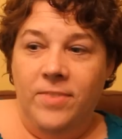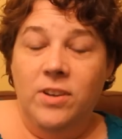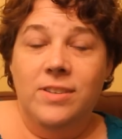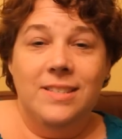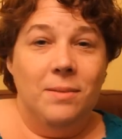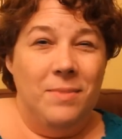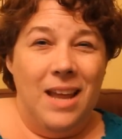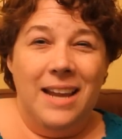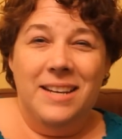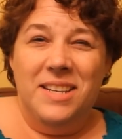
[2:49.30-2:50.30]
There is some
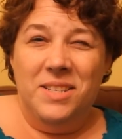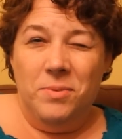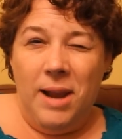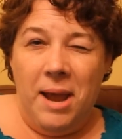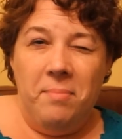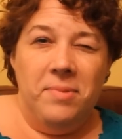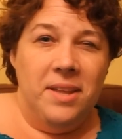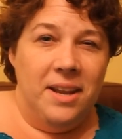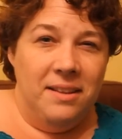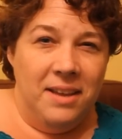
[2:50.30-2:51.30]
90s rap
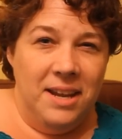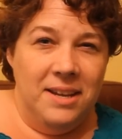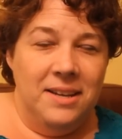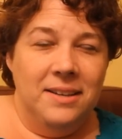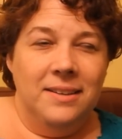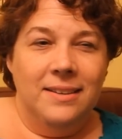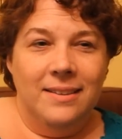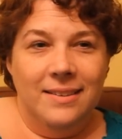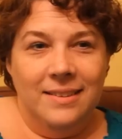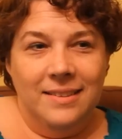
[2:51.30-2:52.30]
that I like,
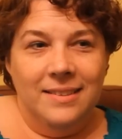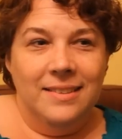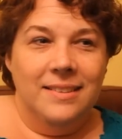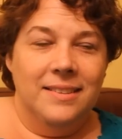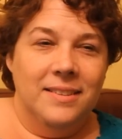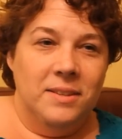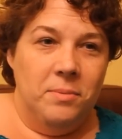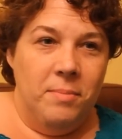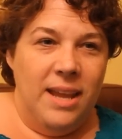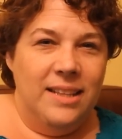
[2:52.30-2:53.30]

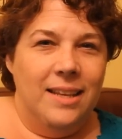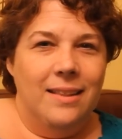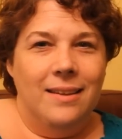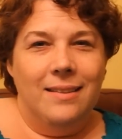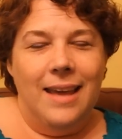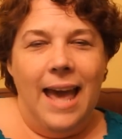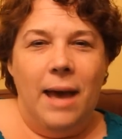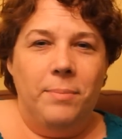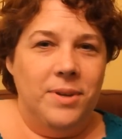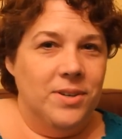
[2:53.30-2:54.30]
mainly the
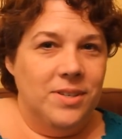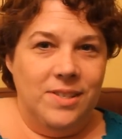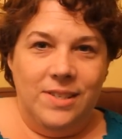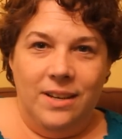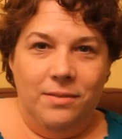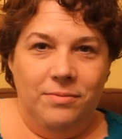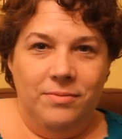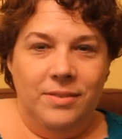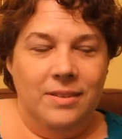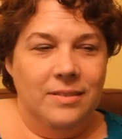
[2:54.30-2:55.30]
happier stuff,
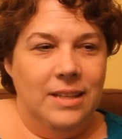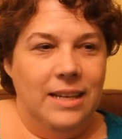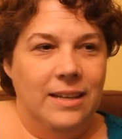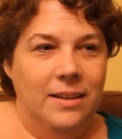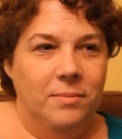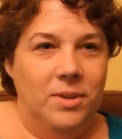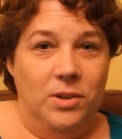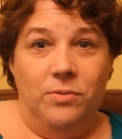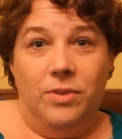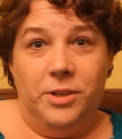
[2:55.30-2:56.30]
like you
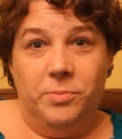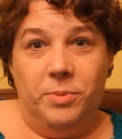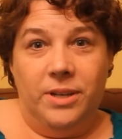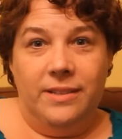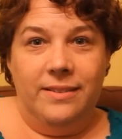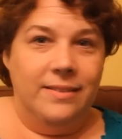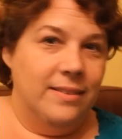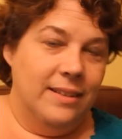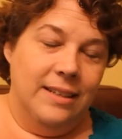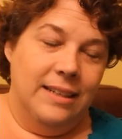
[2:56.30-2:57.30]
know, Fresh
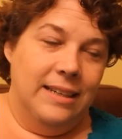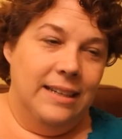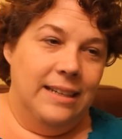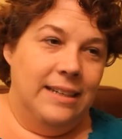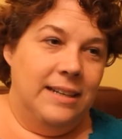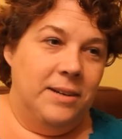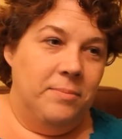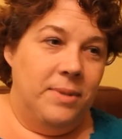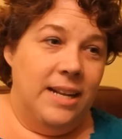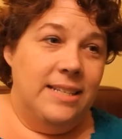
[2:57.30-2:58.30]
Prince.
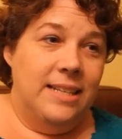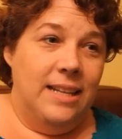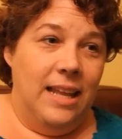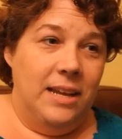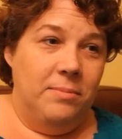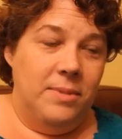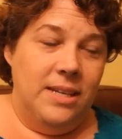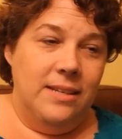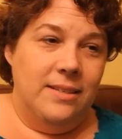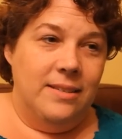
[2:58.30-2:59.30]
But I did like
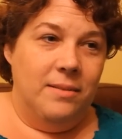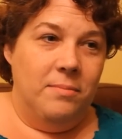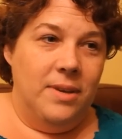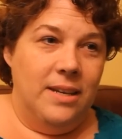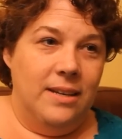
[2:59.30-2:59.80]
me some